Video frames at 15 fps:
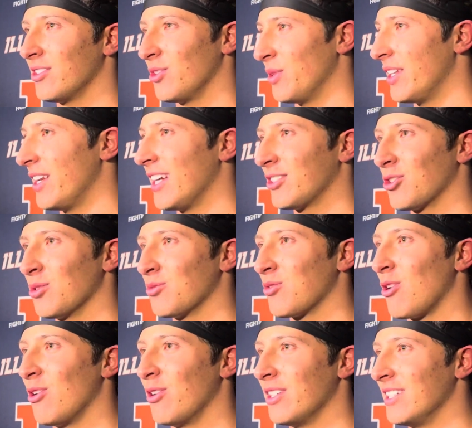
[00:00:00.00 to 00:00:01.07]
So when the next group
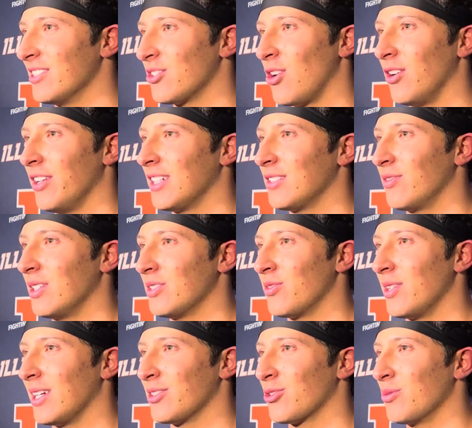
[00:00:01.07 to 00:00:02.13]
roll and he's calling the next place for
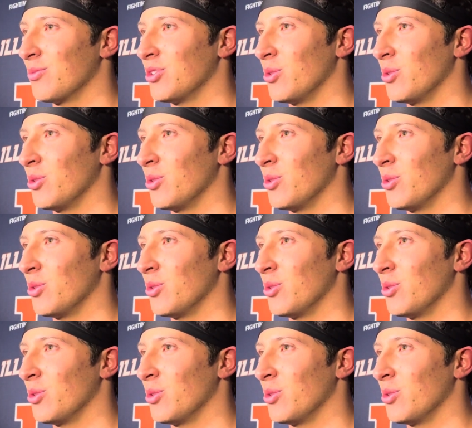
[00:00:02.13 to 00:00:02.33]
the next group,